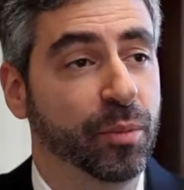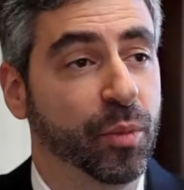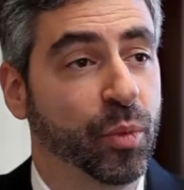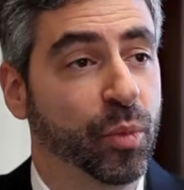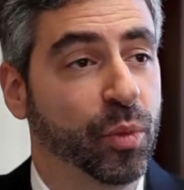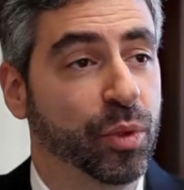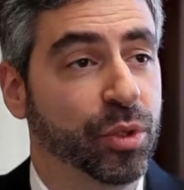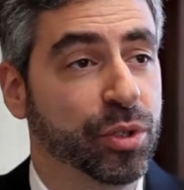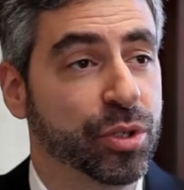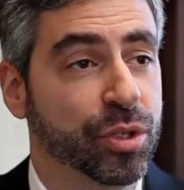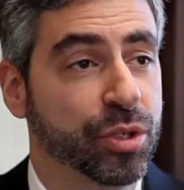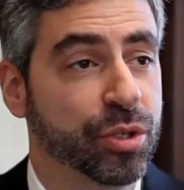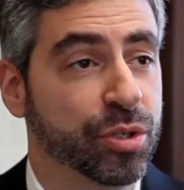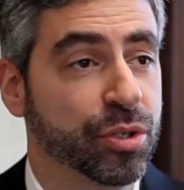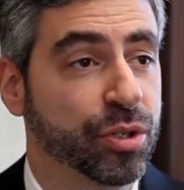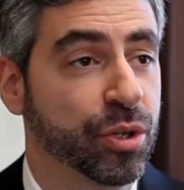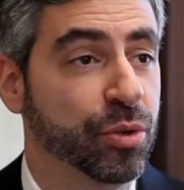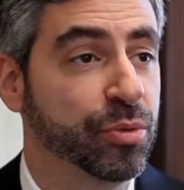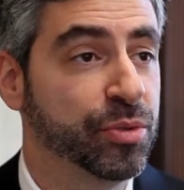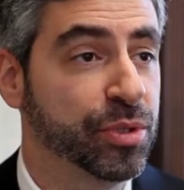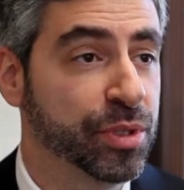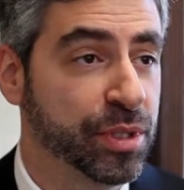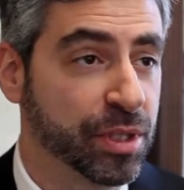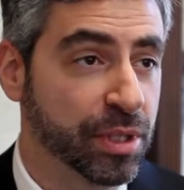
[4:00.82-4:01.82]
which
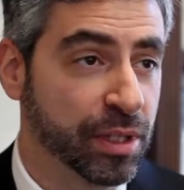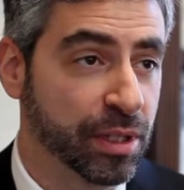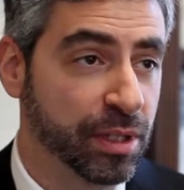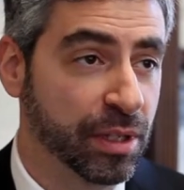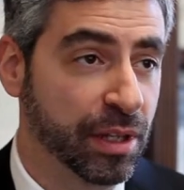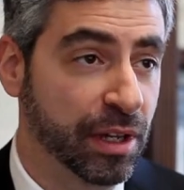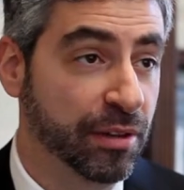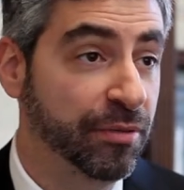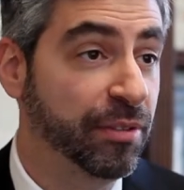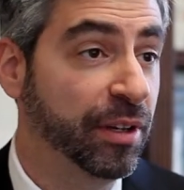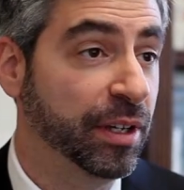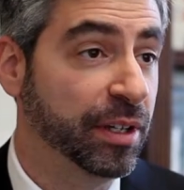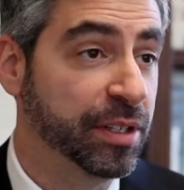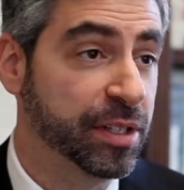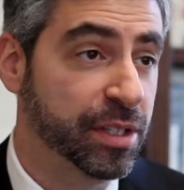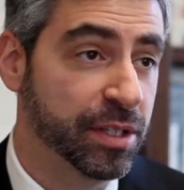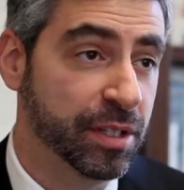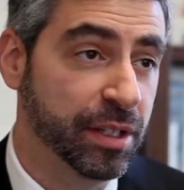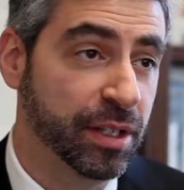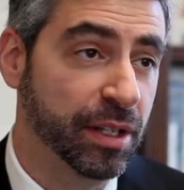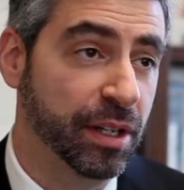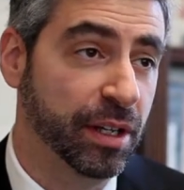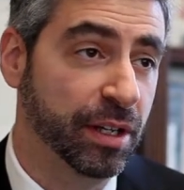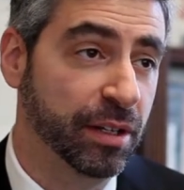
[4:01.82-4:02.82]
shows the
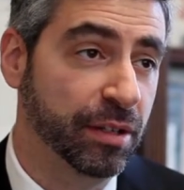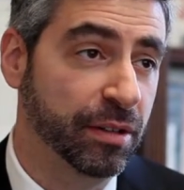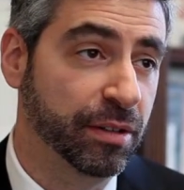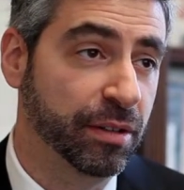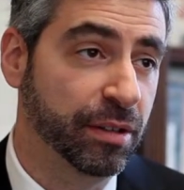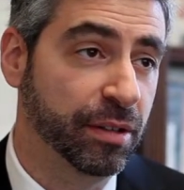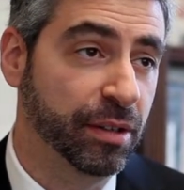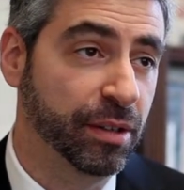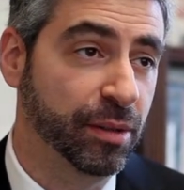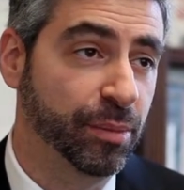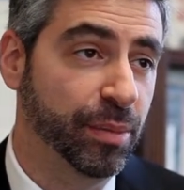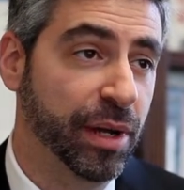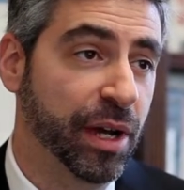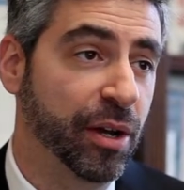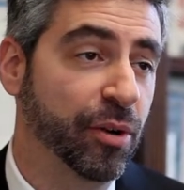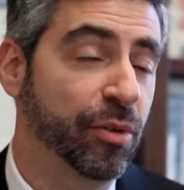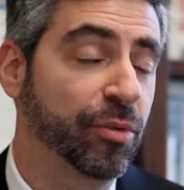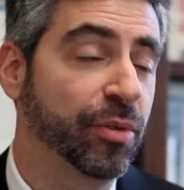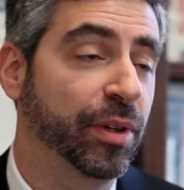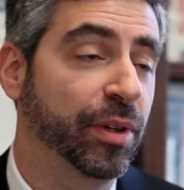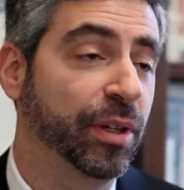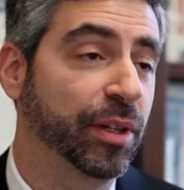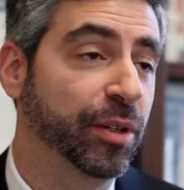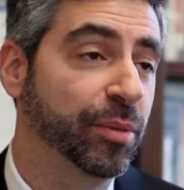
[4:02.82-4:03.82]
efficacy and the
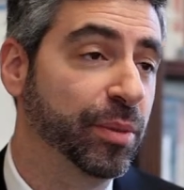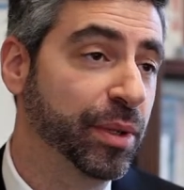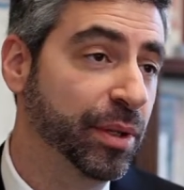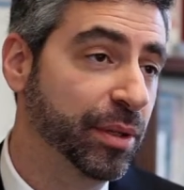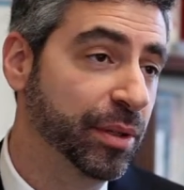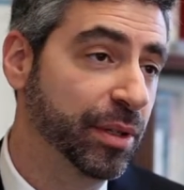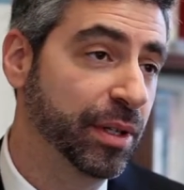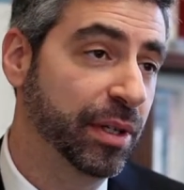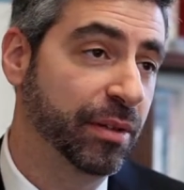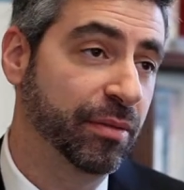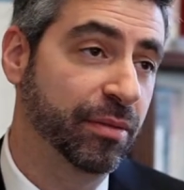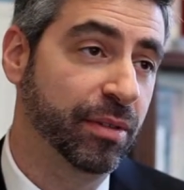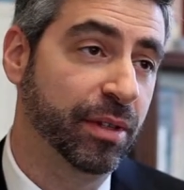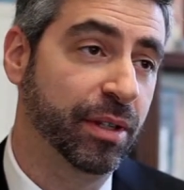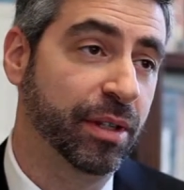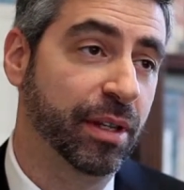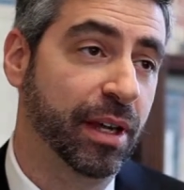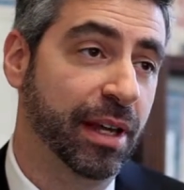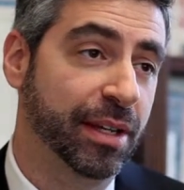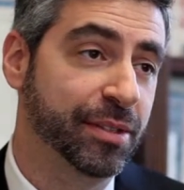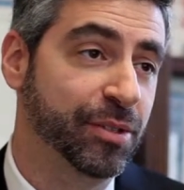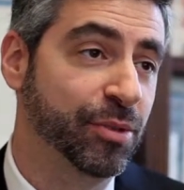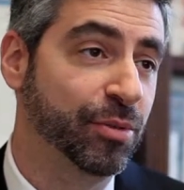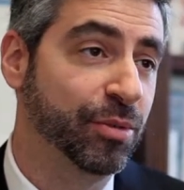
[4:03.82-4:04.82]
bioavailability of the
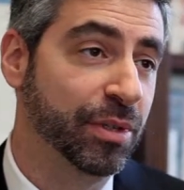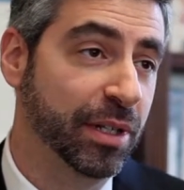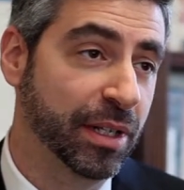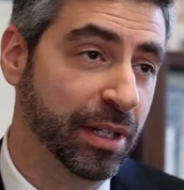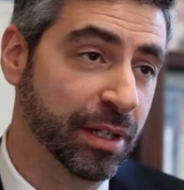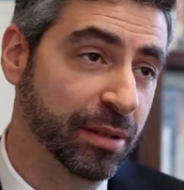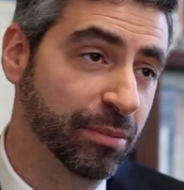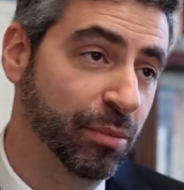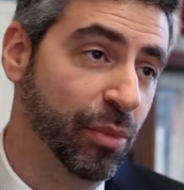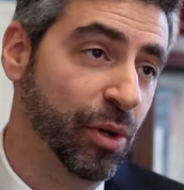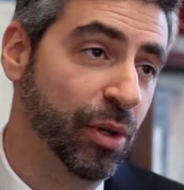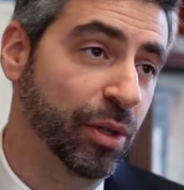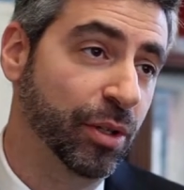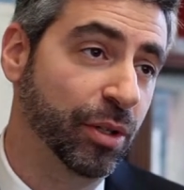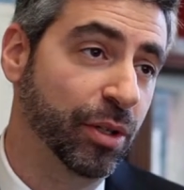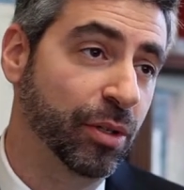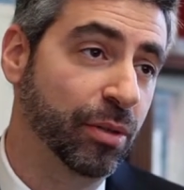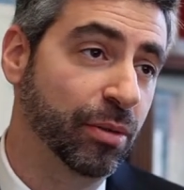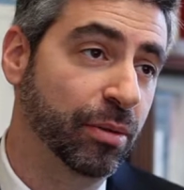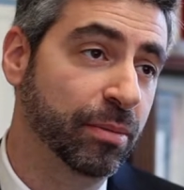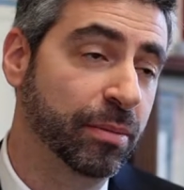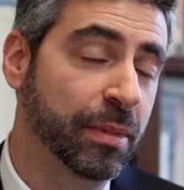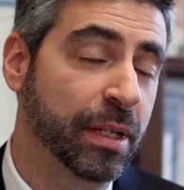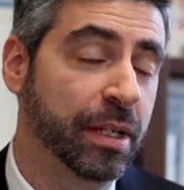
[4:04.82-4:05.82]
SOD
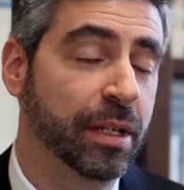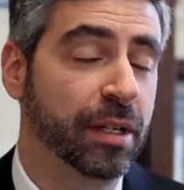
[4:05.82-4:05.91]
molecule.